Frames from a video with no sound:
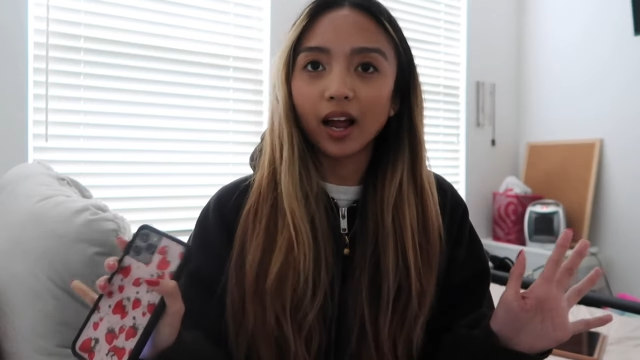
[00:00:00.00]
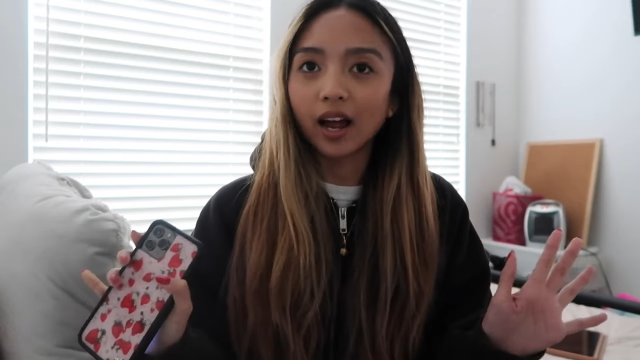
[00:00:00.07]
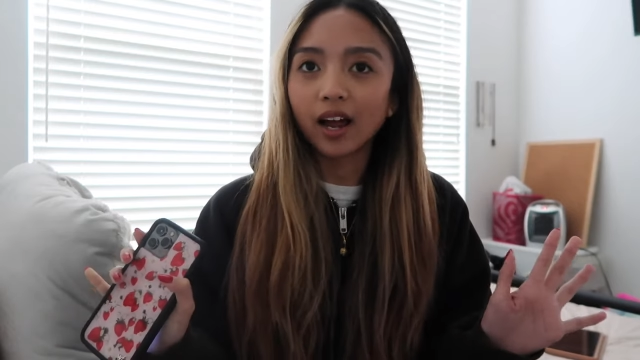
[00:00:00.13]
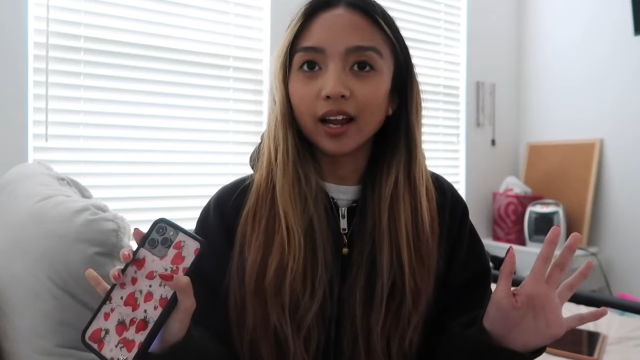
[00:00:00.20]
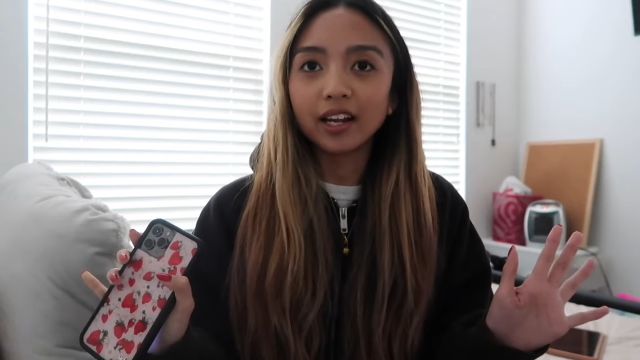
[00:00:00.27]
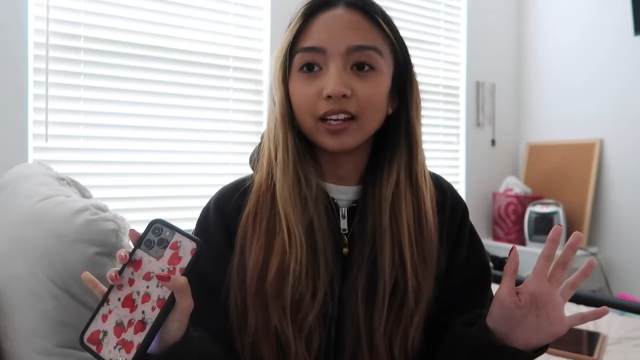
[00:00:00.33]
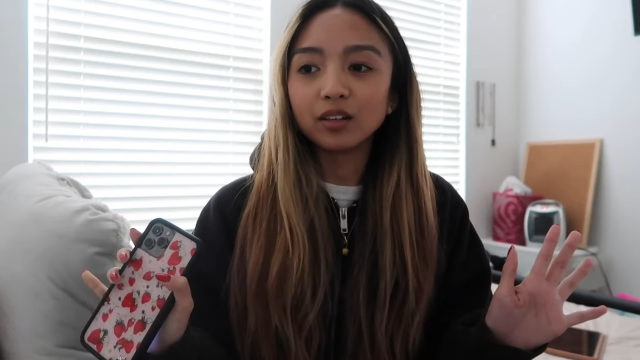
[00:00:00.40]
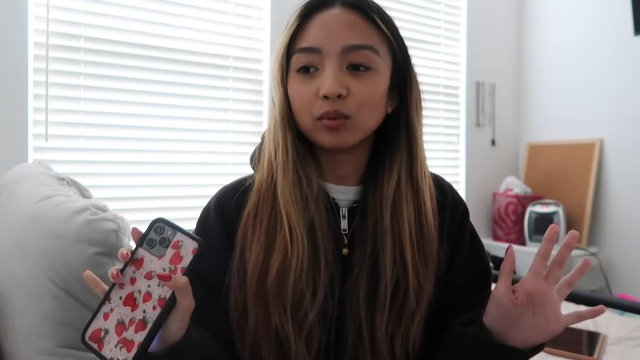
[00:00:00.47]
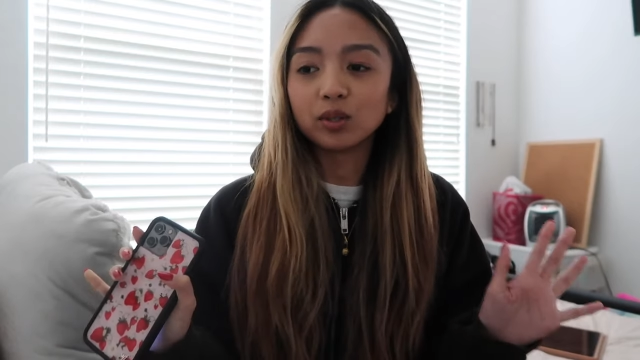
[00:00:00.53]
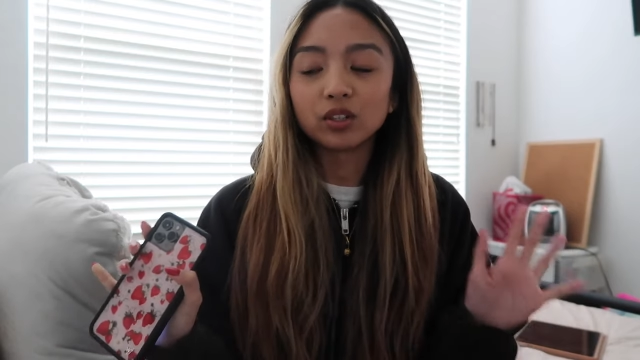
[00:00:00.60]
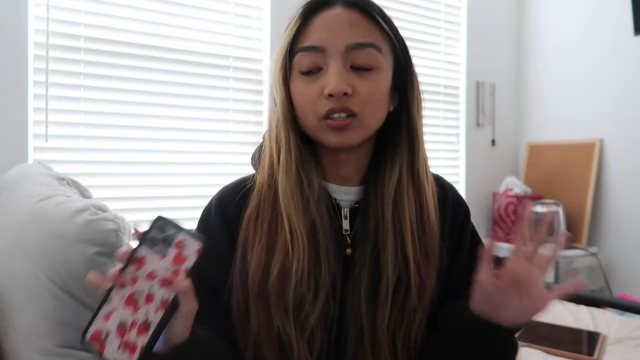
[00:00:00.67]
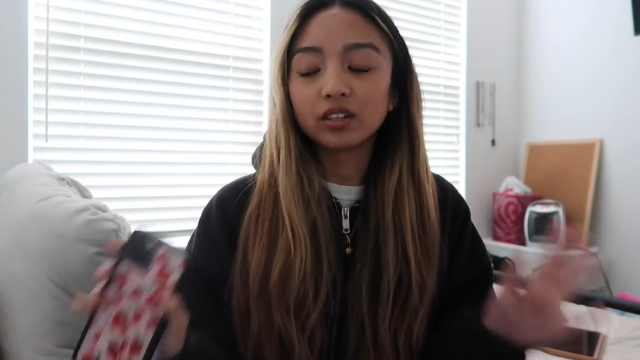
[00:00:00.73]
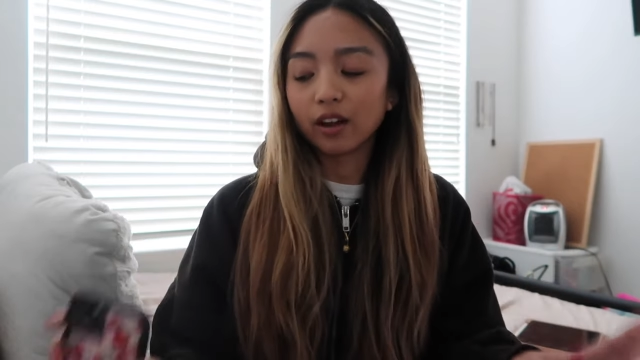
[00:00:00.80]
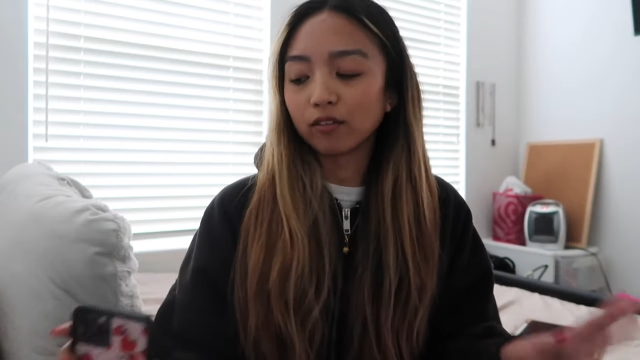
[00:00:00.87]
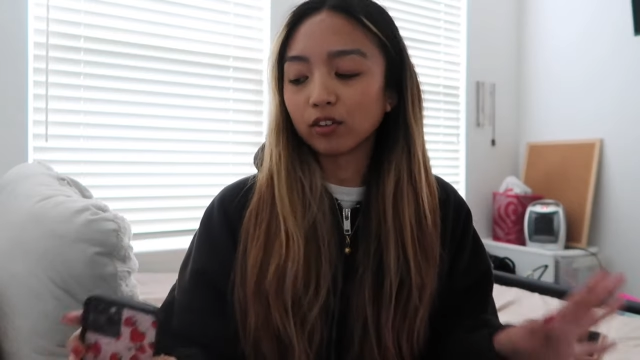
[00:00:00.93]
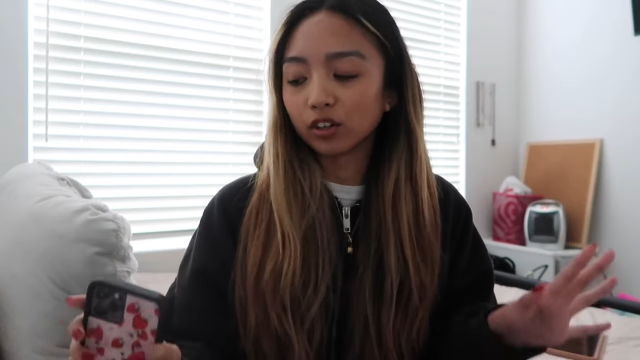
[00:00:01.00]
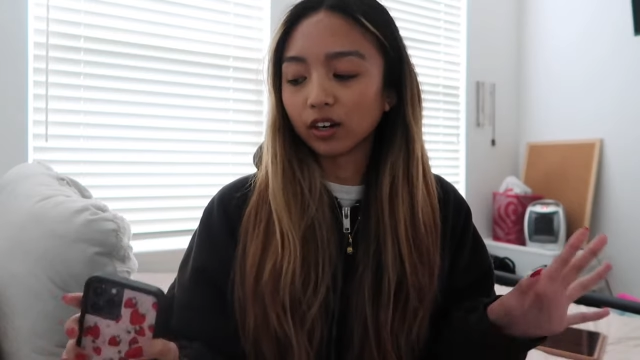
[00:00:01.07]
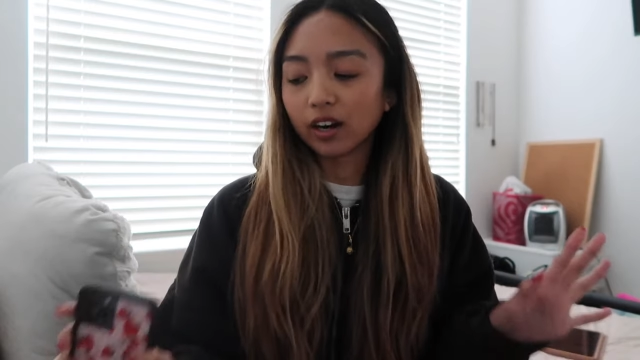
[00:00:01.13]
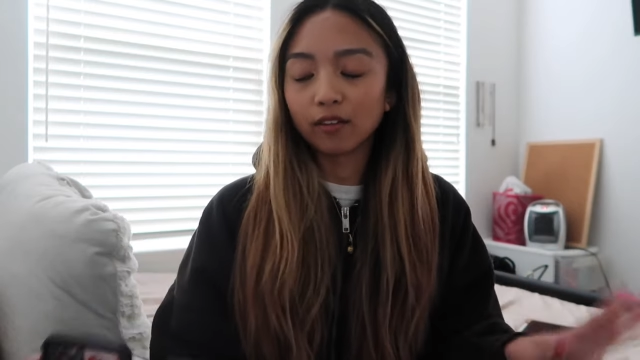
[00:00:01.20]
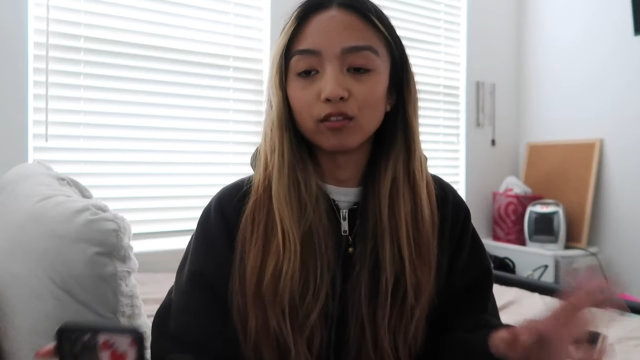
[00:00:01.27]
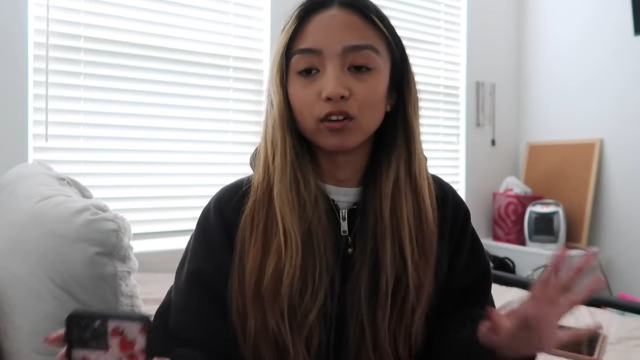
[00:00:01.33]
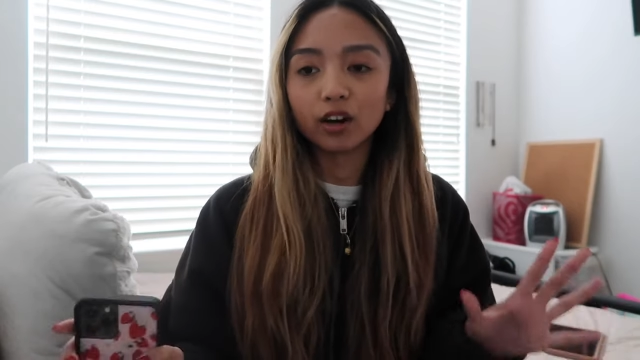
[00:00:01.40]
I will never
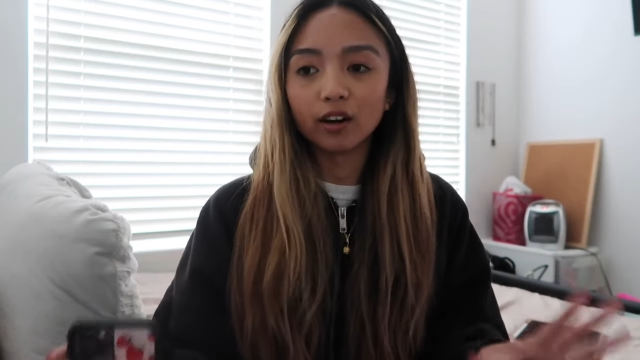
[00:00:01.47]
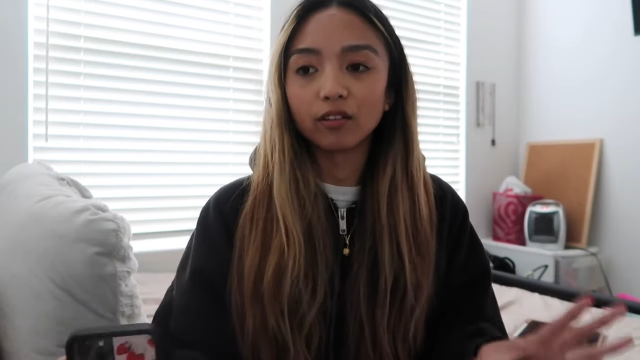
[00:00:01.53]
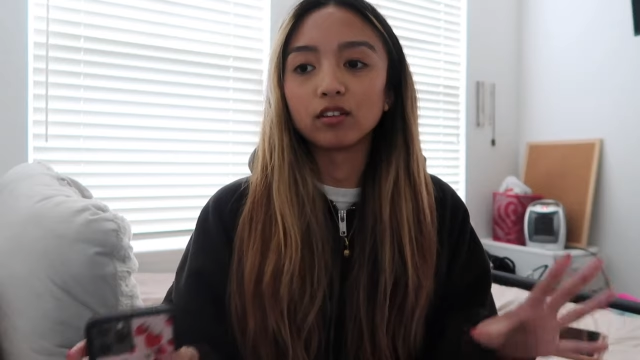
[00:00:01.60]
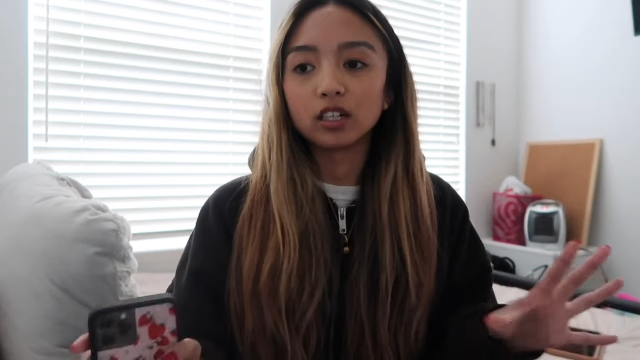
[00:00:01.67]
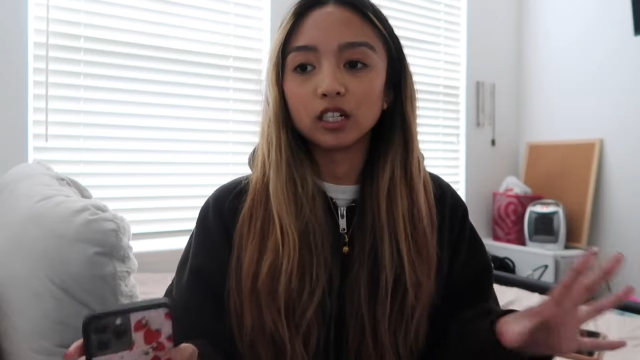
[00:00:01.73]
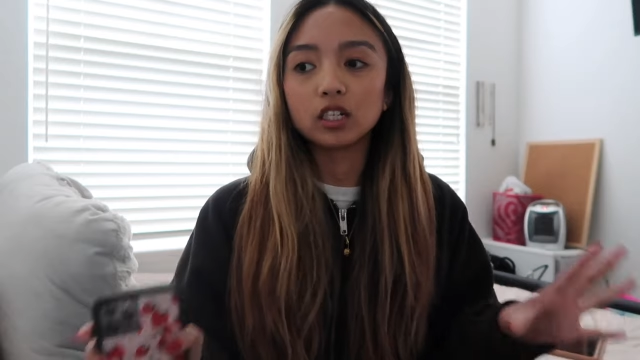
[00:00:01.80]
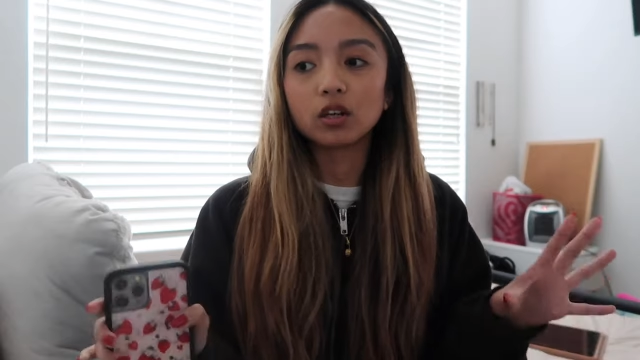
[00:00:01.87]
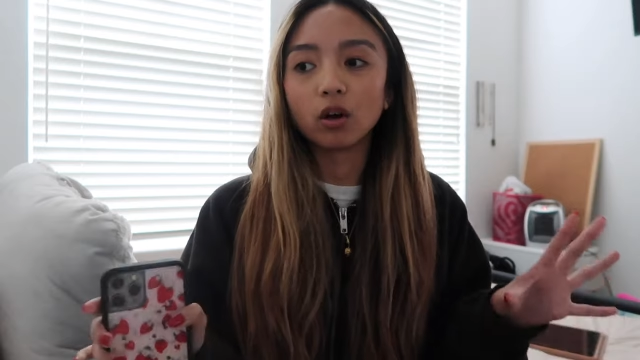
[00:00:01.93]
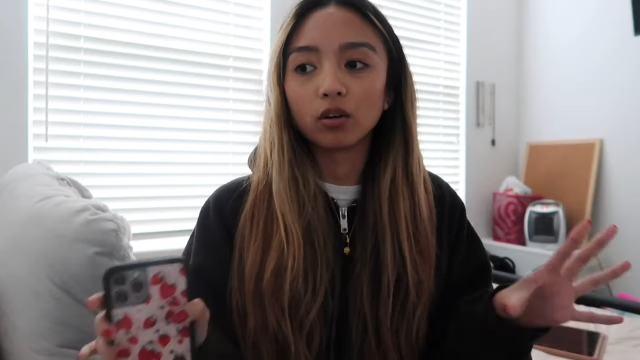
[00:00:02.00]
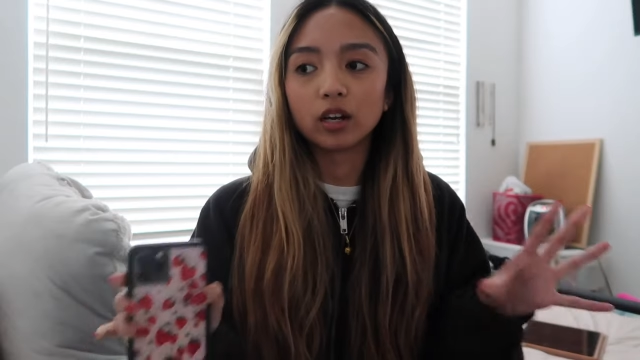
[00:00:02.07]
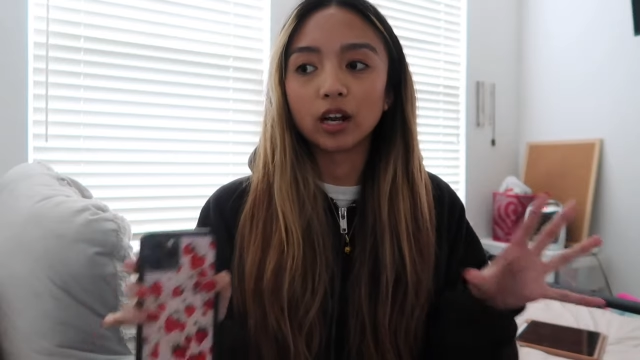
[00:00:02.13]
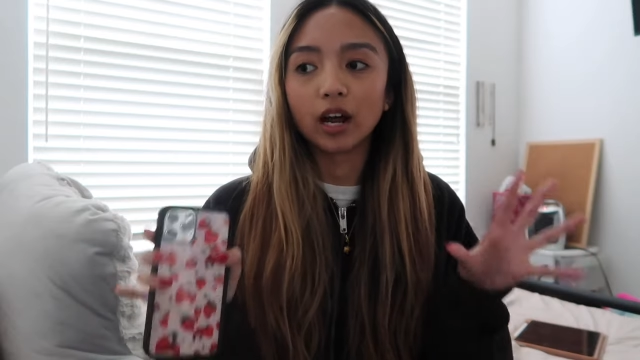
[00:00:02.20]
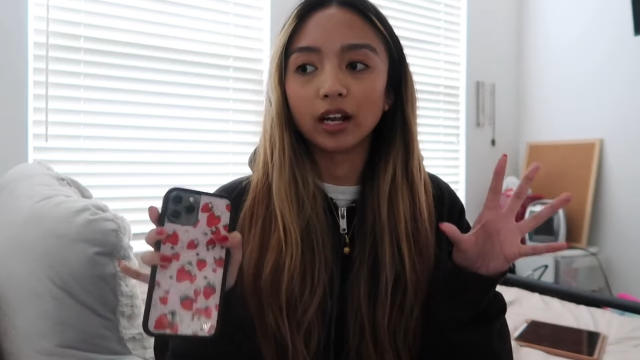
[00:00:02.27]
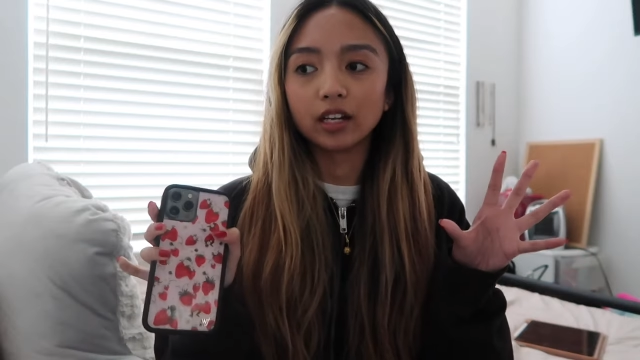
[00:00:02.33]
ever ever eat coconut.